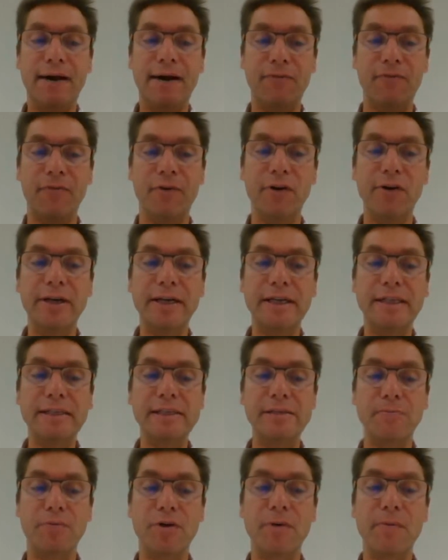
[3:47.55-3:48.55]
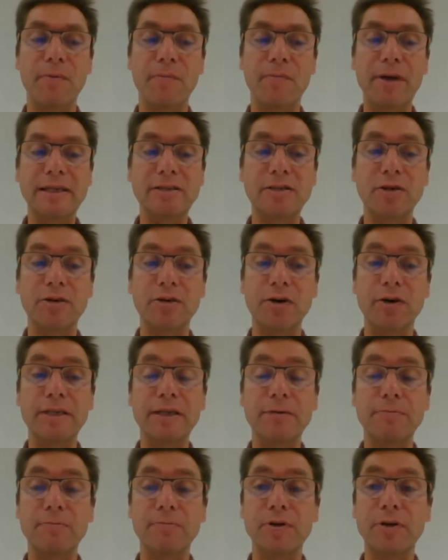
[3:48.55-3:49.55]
Are following the problem-based
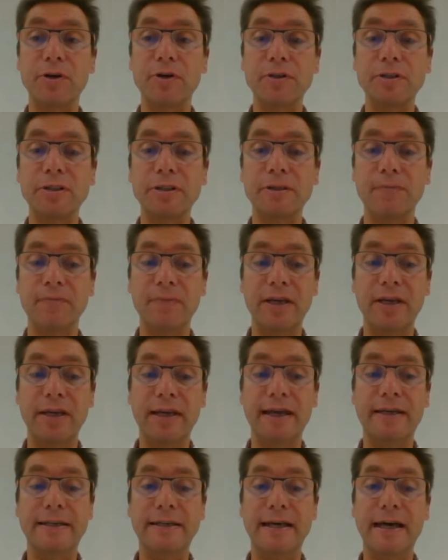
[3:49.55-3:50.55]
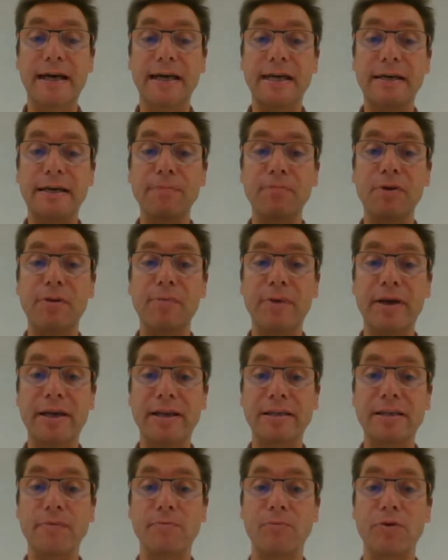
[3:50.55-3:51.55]
learning approach and are
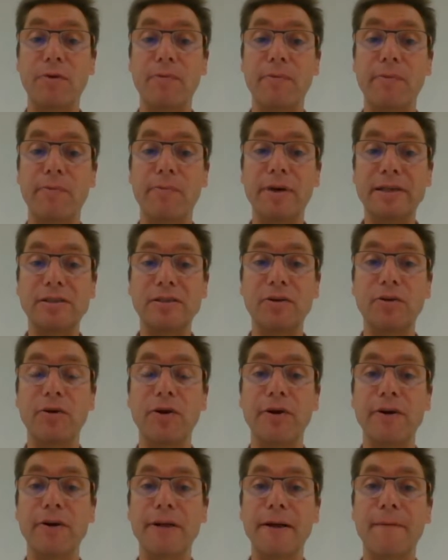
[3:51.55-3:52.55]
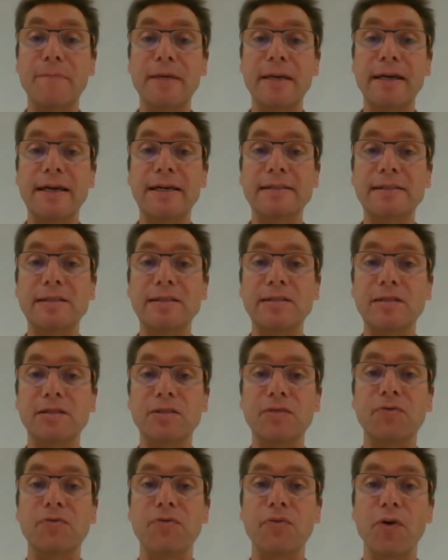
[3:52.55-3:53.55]
implementing problem-based learning as a
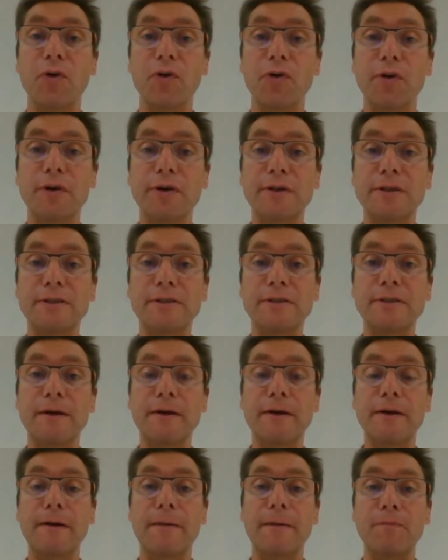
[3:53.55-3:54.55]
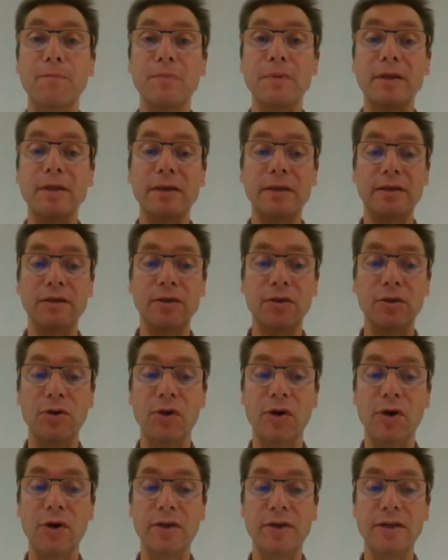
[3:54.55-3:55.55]
default
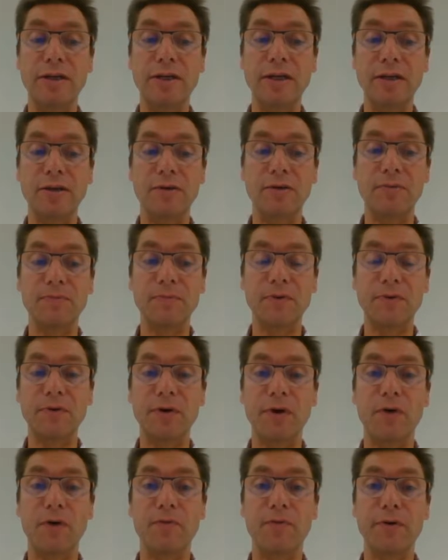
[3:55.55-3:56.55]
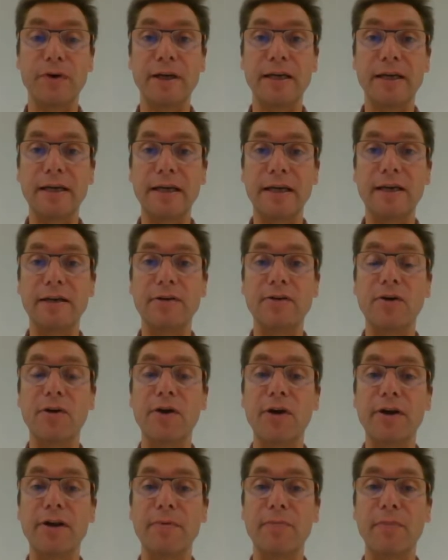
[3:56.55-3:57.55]
learning offering and
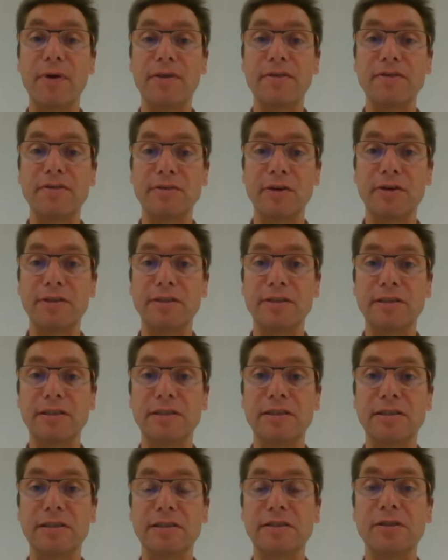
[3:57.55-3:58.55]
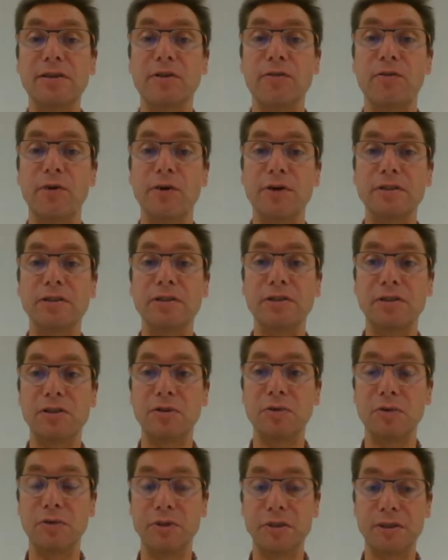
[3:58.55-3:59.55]
learning methodologies for the
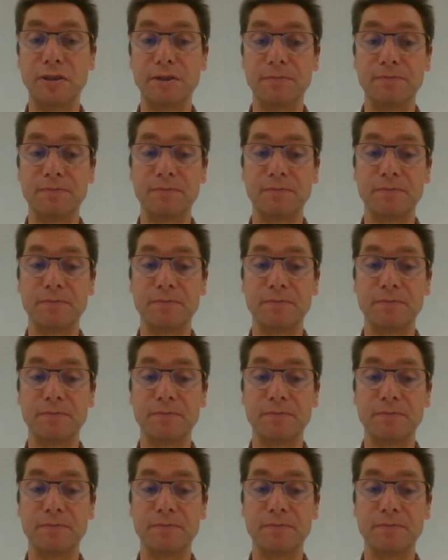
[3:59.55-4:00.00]
students.